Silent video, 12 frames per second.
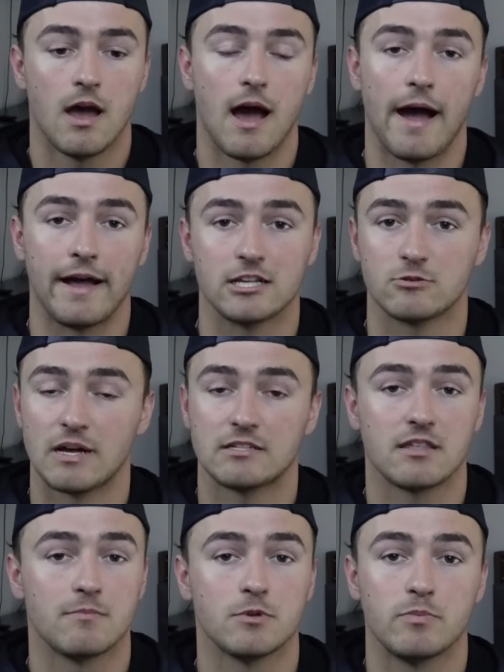I expect
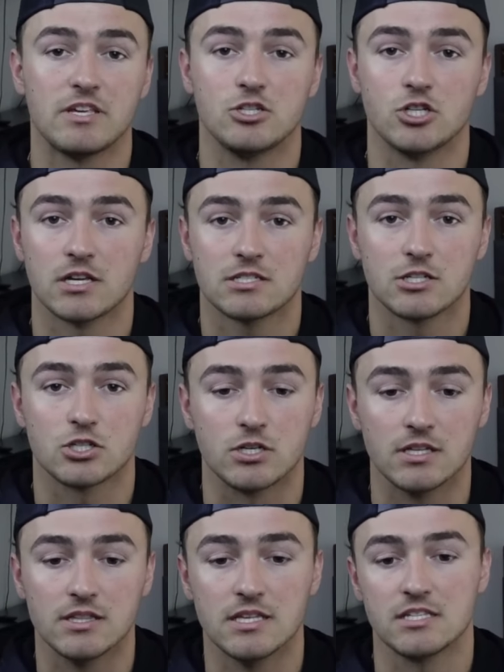them to be just as
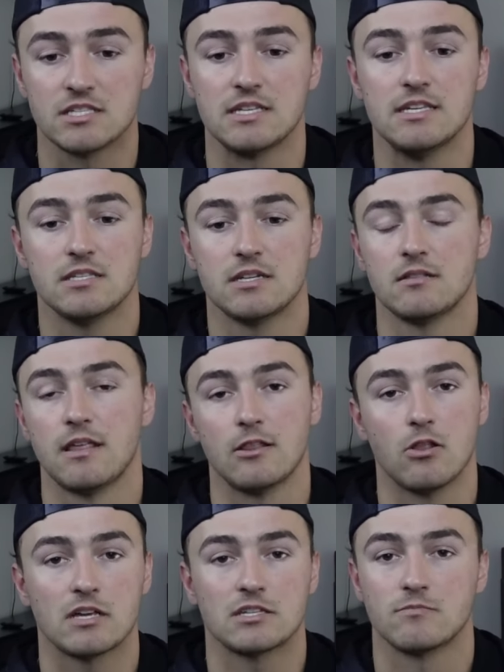good this season. They
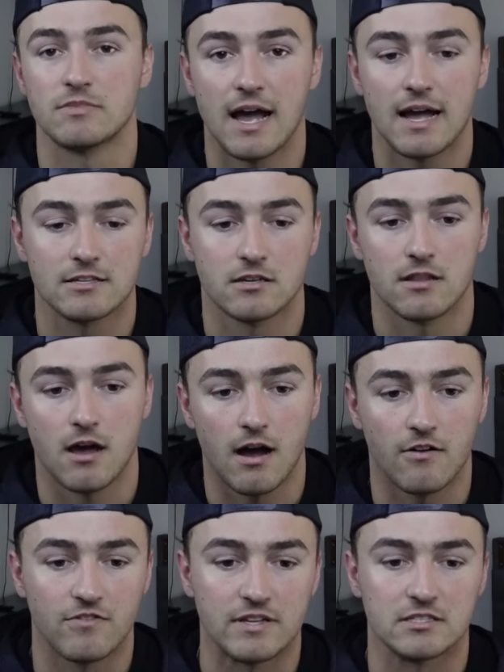lost some guys on the
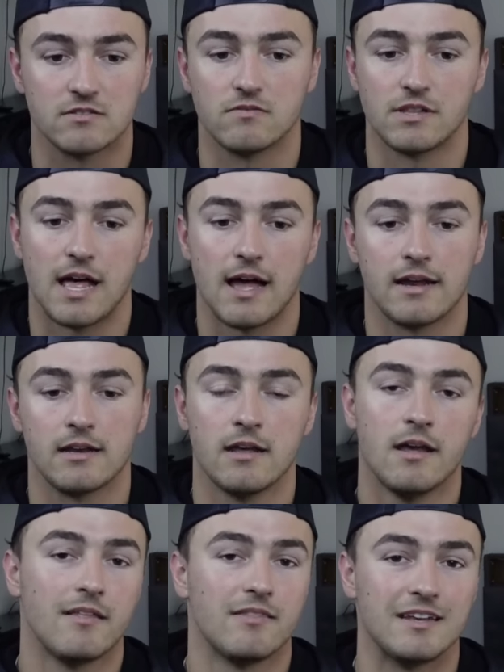offensive line.
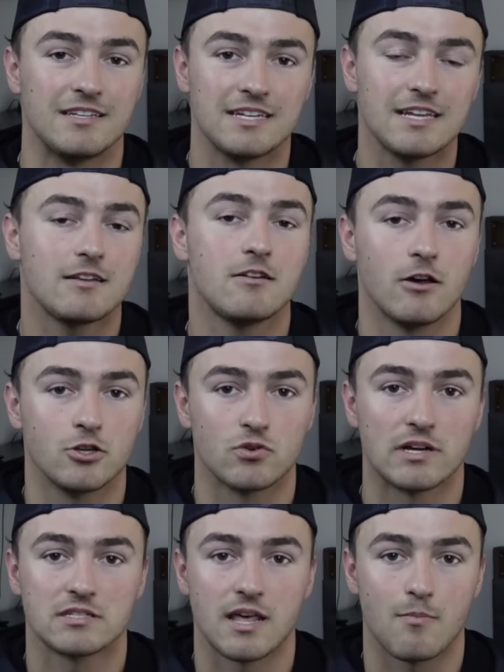They did
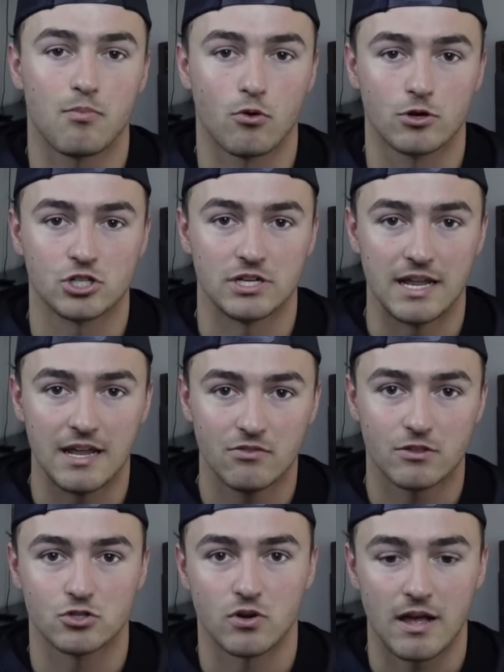address that portion in the
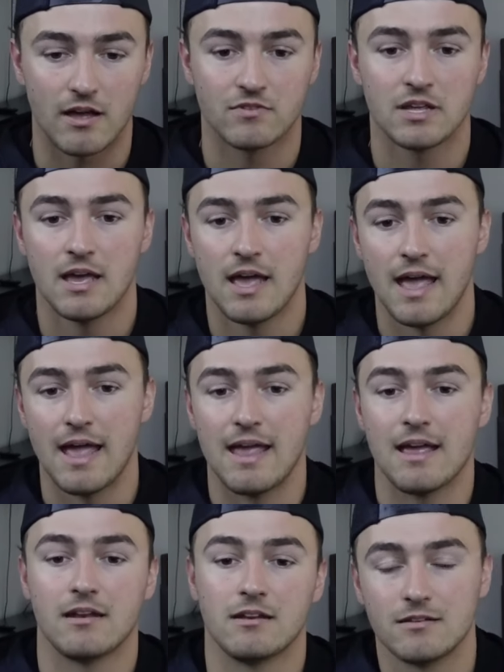draft,
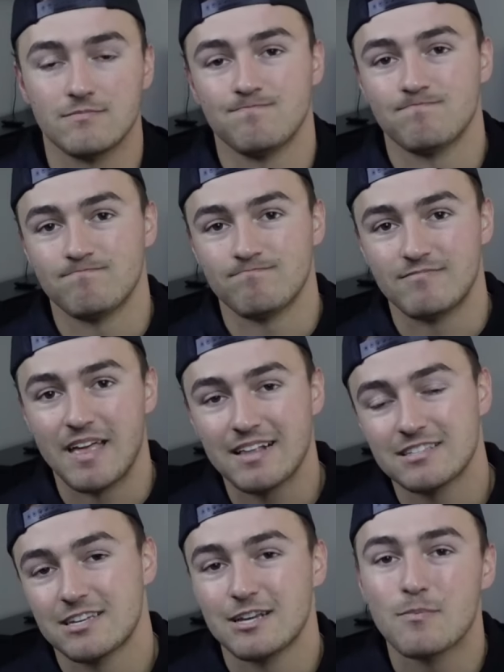and
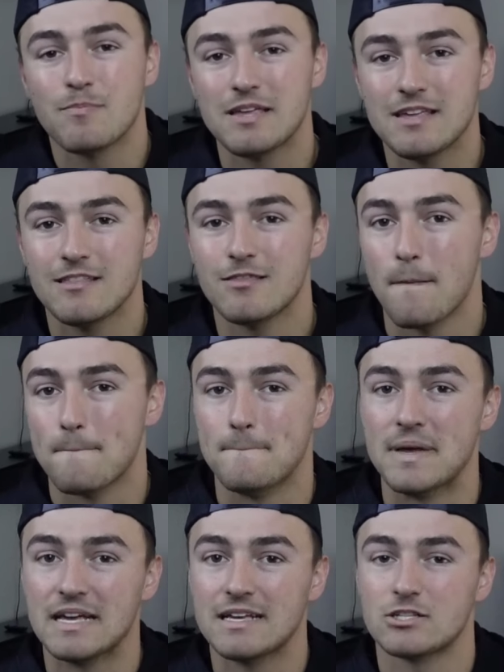that's going to be the
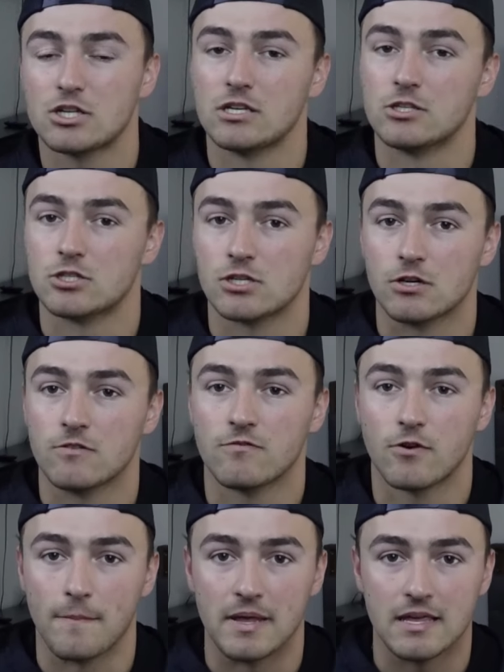biggest concern for
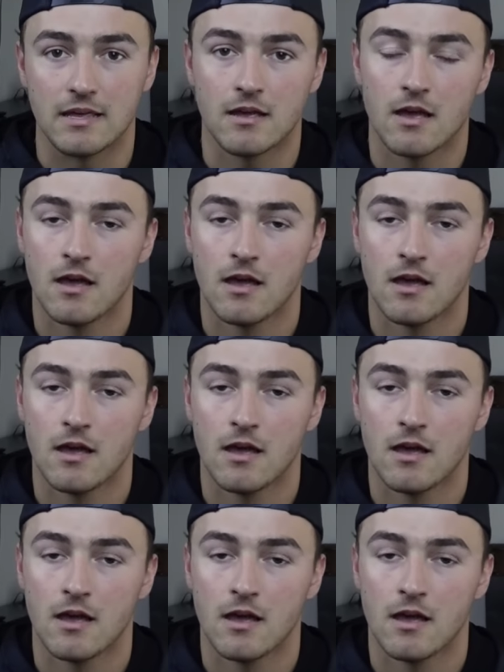me.